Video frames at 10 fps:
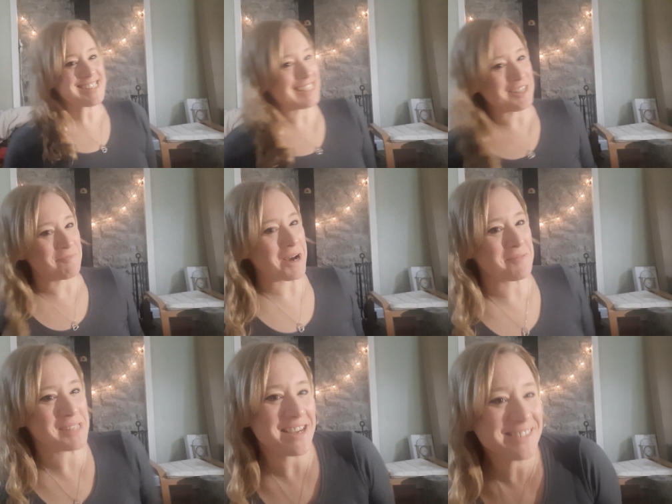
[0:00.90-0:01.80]
single
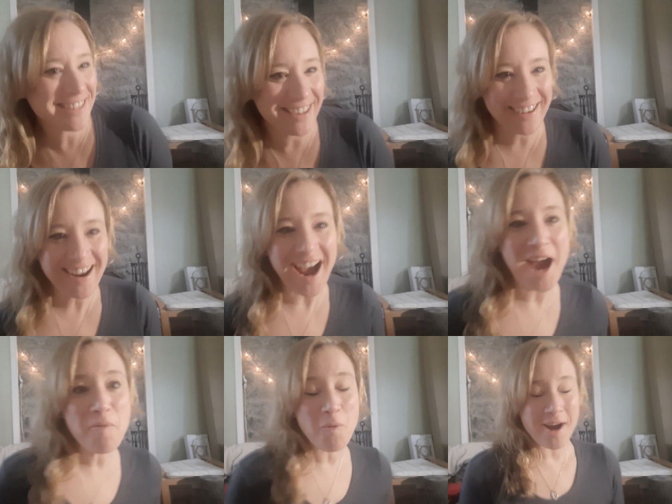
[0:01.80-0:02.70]
moms out there,
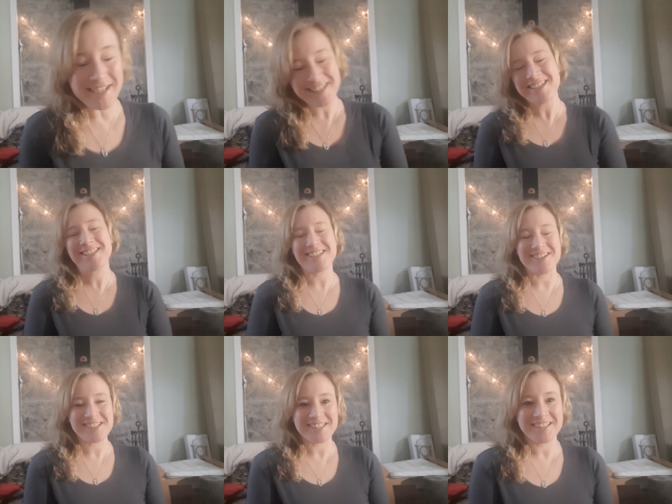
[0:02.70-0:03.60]
I wanted to
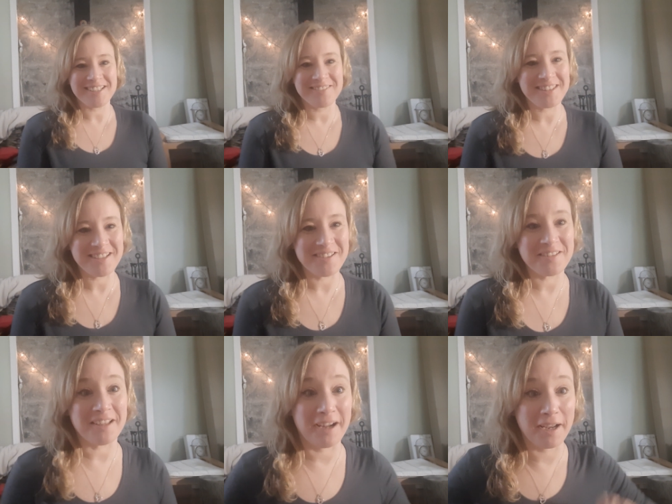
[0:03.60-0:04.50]
share something with
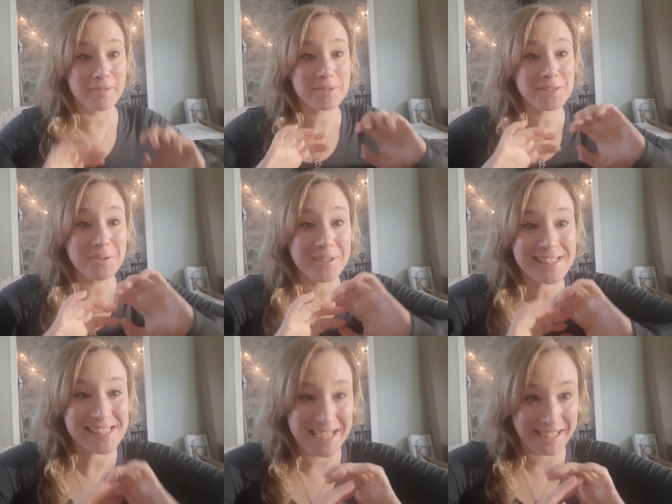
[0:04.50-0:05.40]
you that I am so
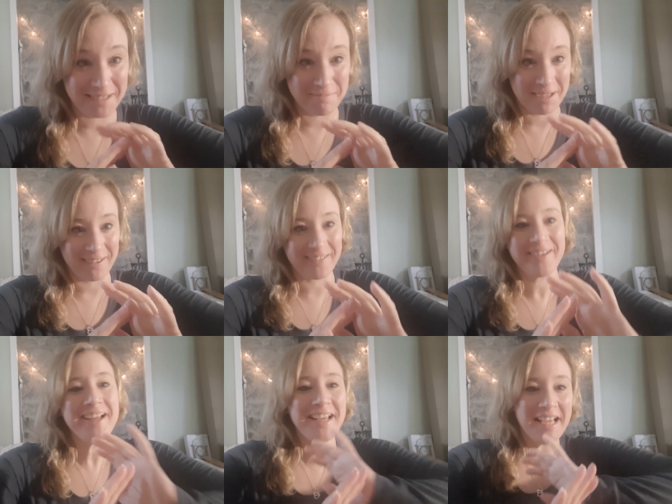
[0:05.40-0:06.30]
excited about
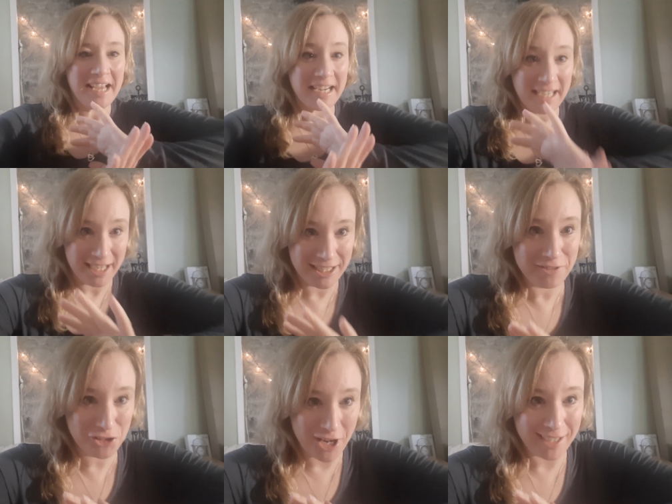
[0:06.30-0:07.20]
and kind
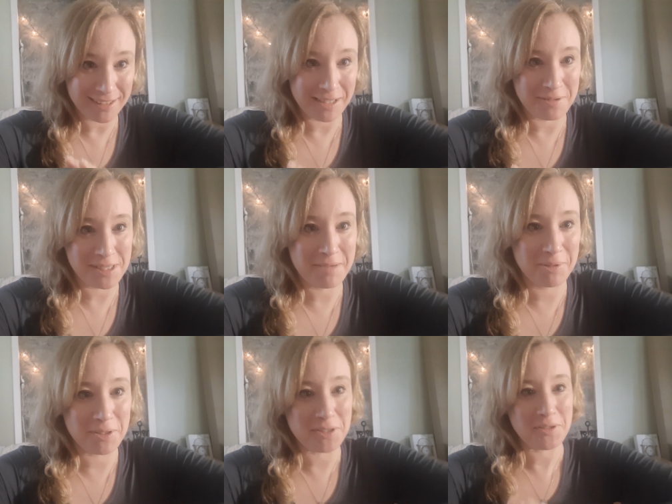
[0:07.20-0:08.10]
of shocked that I was
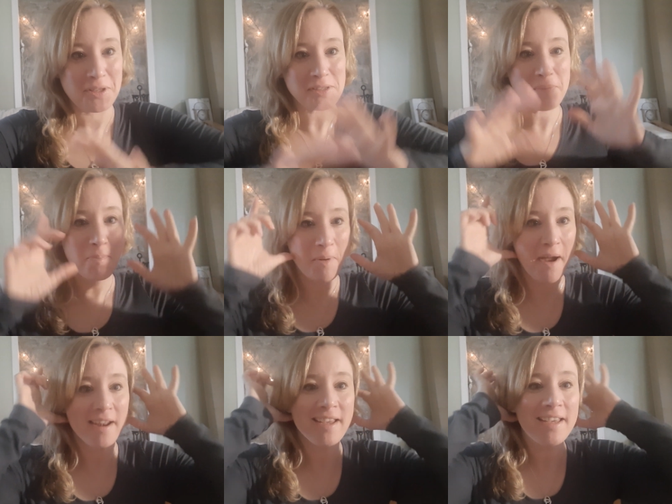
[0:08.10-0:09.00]
able to do this.
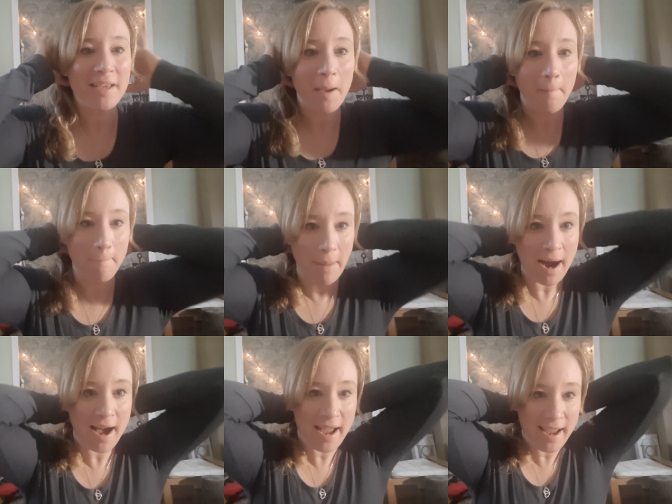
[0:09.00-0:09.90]
But
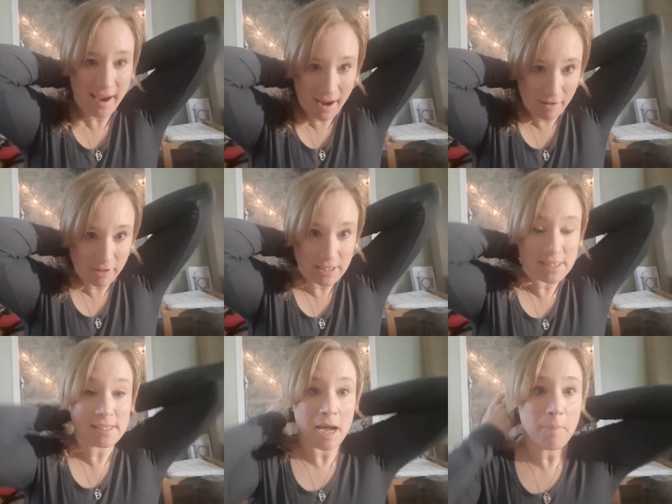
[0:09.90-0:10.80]
my oven
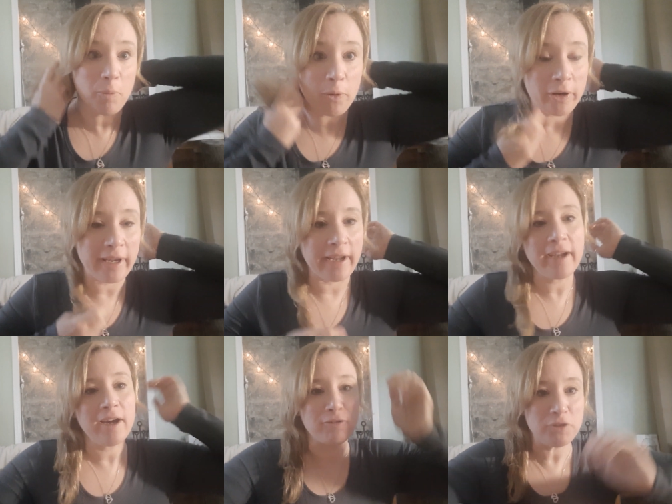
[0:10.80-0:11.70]
stopped
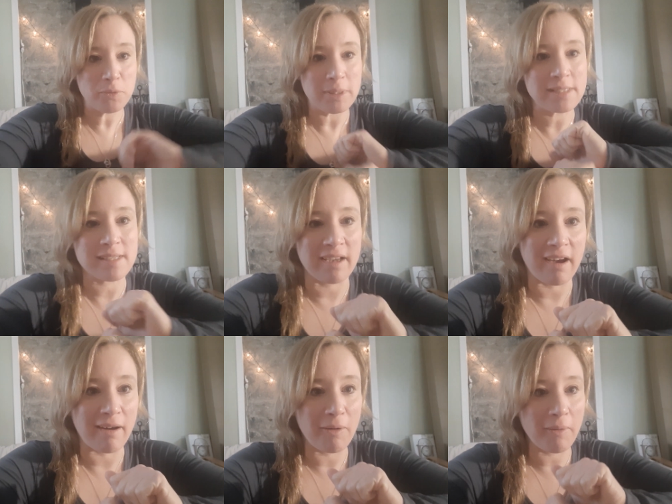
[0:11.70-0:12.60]
working a few weeks
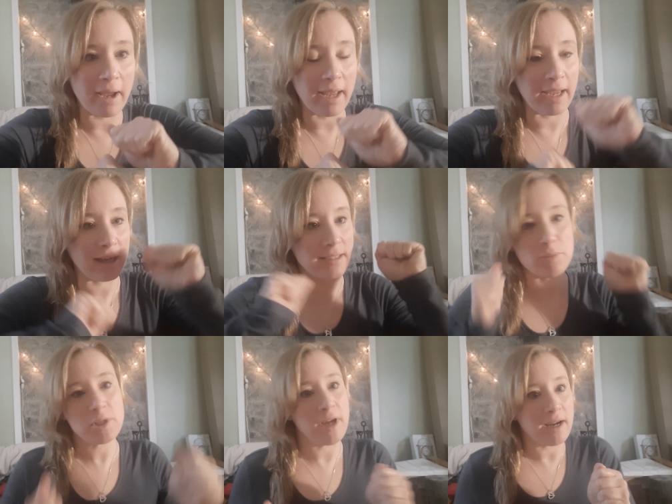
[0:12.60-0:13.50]
ago and
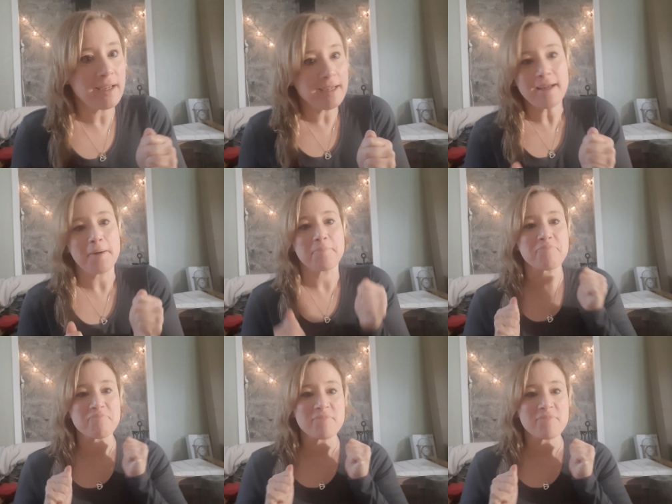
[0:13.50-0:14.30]
it would not heat up.